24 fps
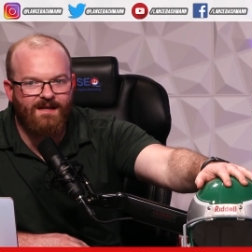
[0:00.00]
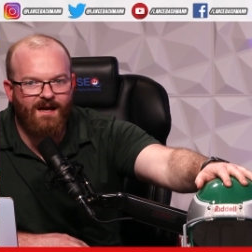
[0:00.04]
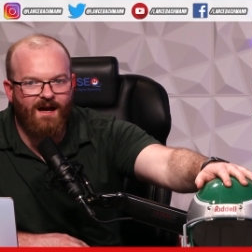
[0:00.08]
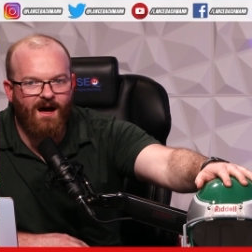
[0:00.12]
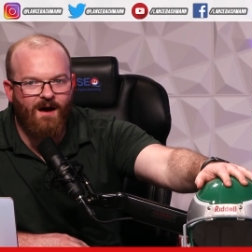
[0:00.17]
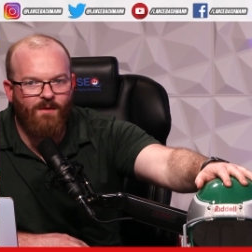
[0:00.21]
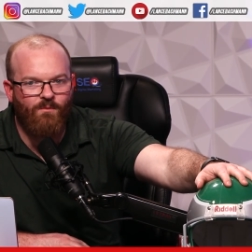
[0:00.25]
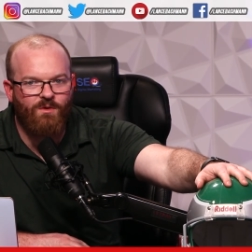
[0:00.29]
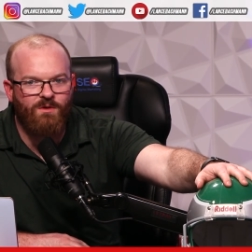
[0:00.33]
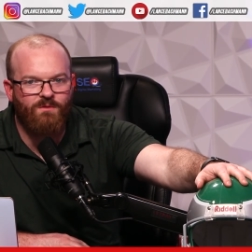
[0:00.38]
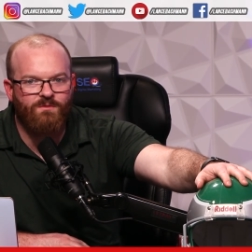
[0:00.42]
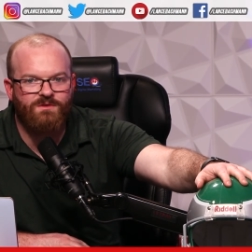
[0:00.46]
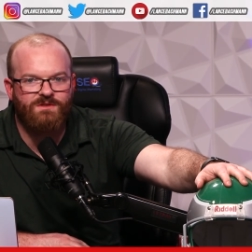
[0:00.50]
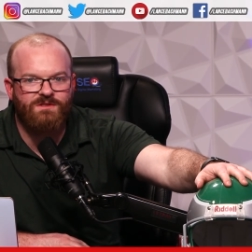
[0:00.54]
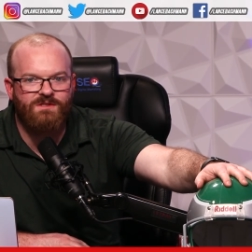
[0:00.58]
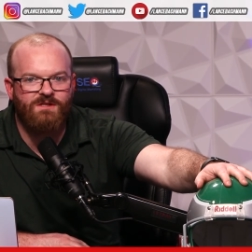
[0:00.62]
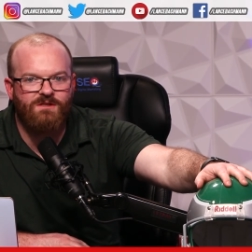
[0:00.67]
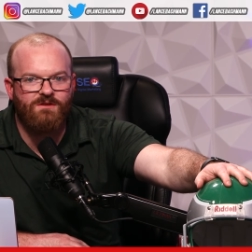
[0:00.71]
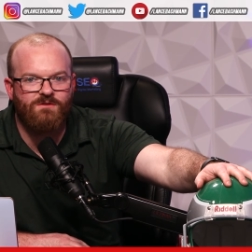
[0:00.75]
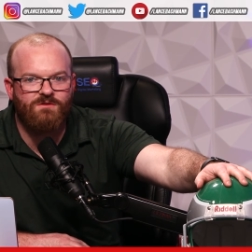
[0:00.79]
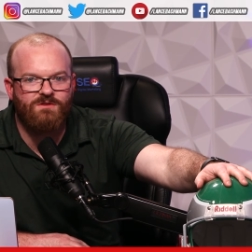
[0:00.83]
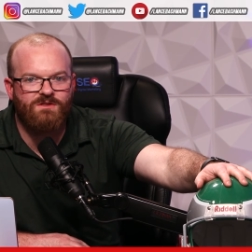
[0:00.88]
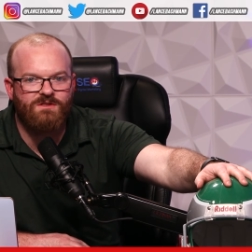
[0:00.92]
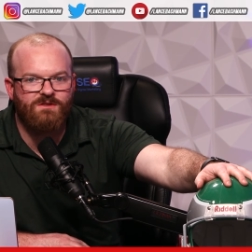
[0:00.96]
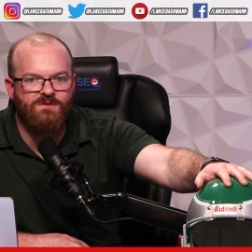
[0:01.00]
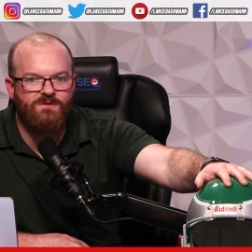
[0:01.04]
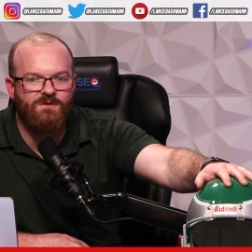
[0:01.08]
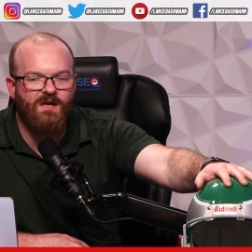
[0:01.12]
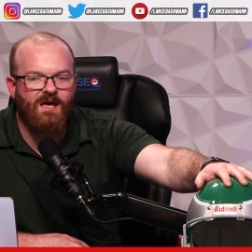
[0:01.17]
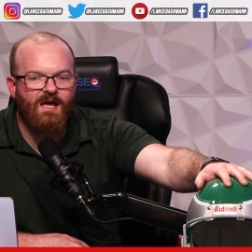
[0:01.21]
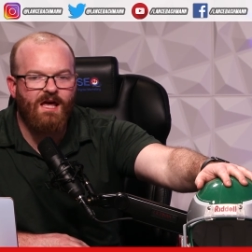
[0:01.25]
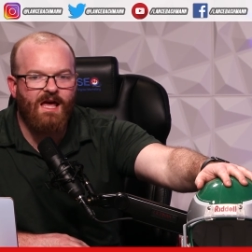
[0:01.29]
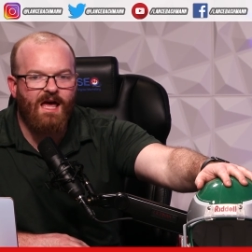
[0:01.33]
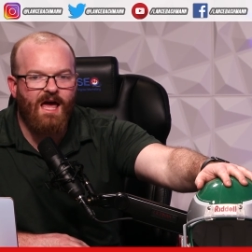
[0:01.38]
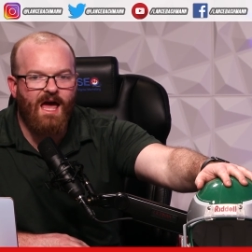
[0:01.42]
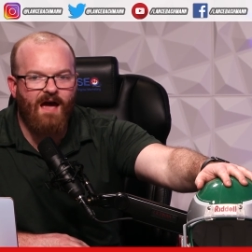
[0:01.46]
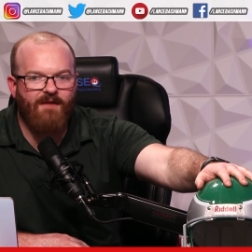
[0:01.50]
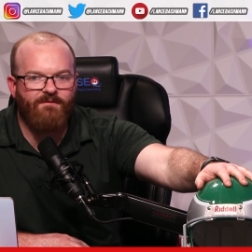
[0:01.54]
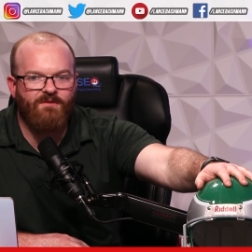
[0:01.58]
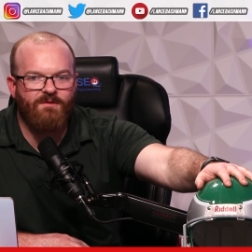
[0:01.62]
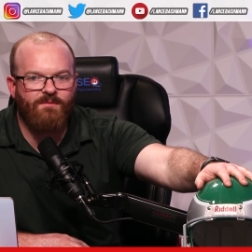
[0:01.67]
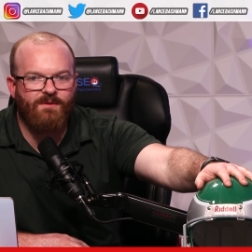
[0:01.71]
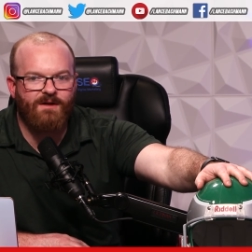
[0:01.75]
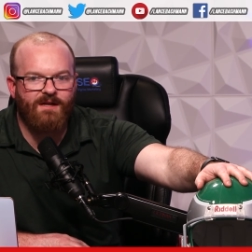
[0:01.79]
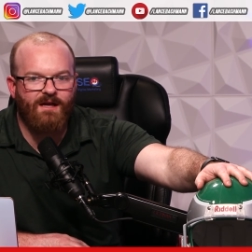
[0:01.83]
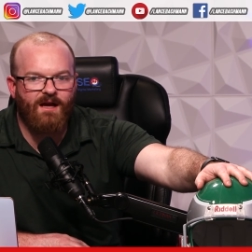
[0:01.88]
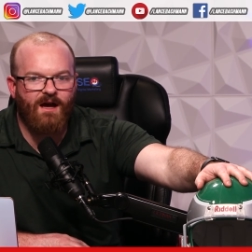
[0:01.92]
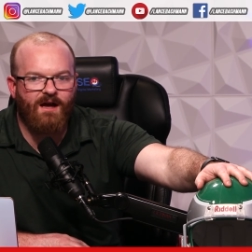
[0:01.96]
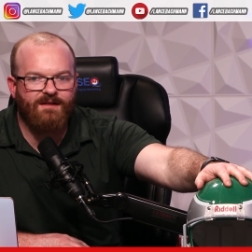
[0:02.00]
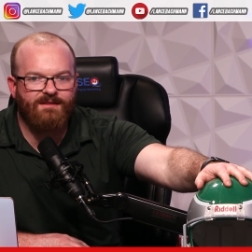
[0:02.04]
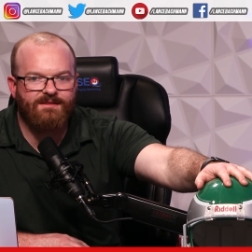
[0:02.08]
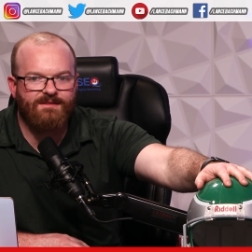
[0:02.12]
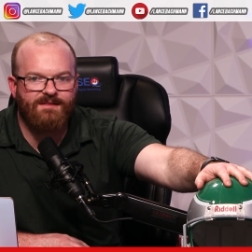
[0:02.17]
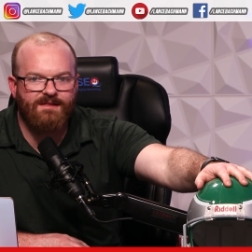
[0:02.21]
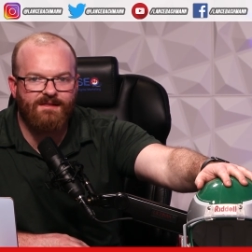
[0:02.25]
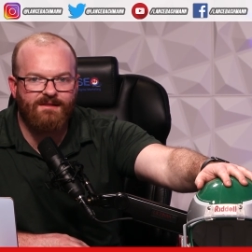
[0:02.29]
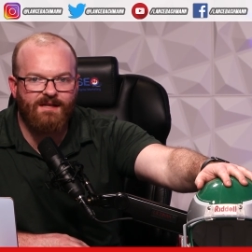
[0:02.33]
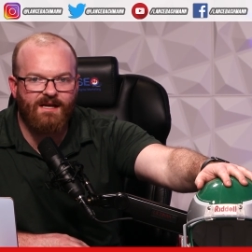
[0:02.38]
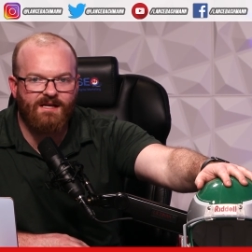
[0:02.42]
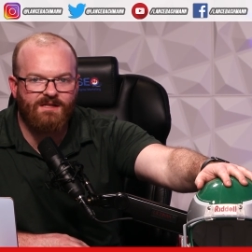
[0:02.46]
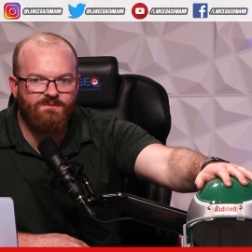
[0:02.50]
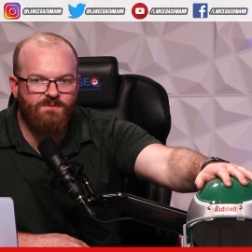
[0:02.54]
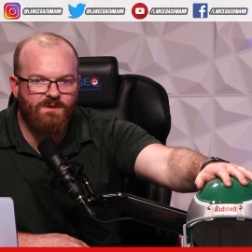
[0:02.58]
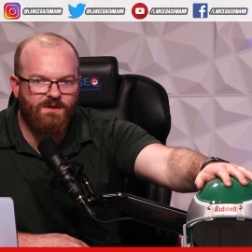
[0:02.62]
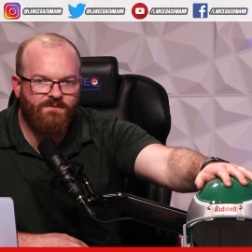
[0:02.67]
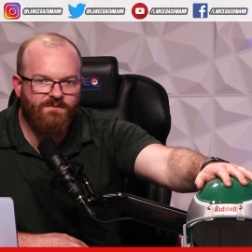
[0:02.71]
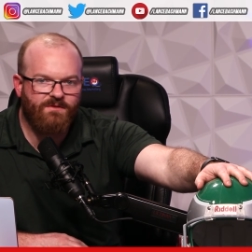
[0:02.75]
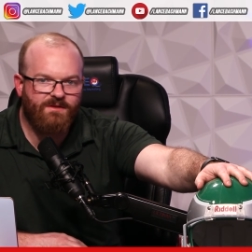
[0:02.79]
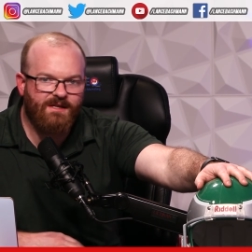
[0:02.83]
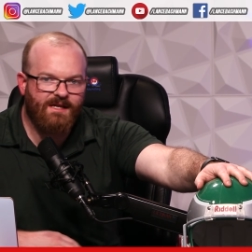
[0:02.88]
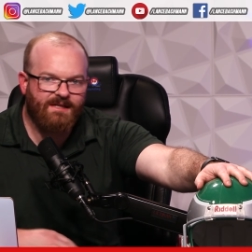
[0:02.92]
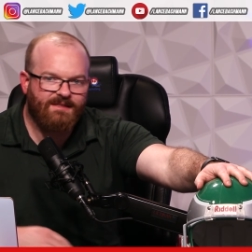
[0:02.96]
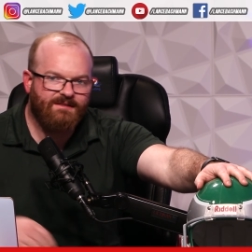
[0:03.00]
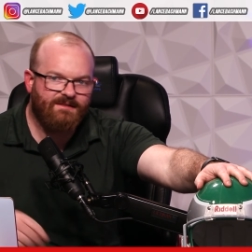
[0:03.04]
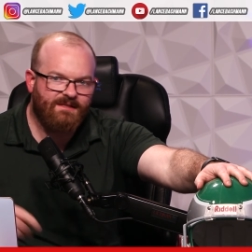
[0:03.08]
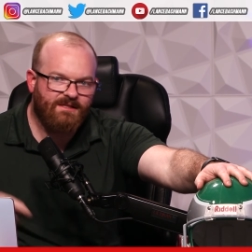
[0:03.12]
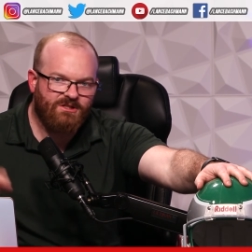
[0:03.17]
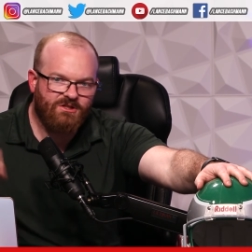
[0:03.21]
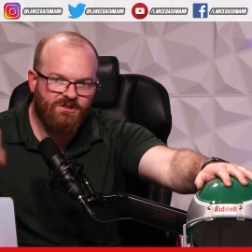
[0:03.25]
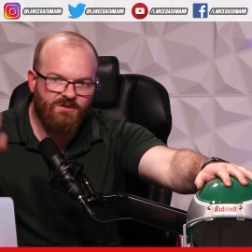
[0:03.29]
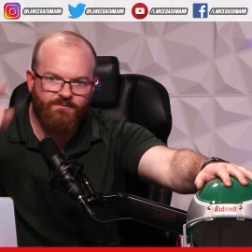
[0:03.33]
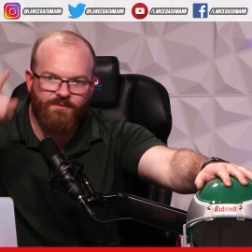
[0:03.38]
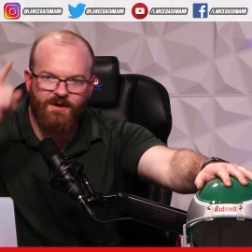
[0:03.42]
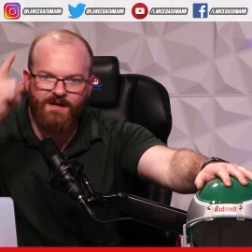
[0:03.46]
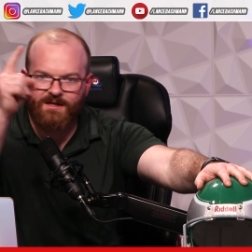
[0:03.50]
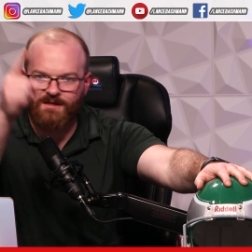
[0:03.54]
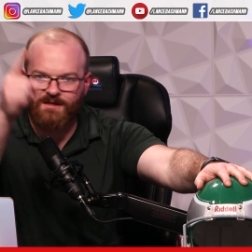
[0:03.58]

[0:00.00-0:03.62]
Um, we will see you soon, everybody. I'll see you next week for the next edition of Breaking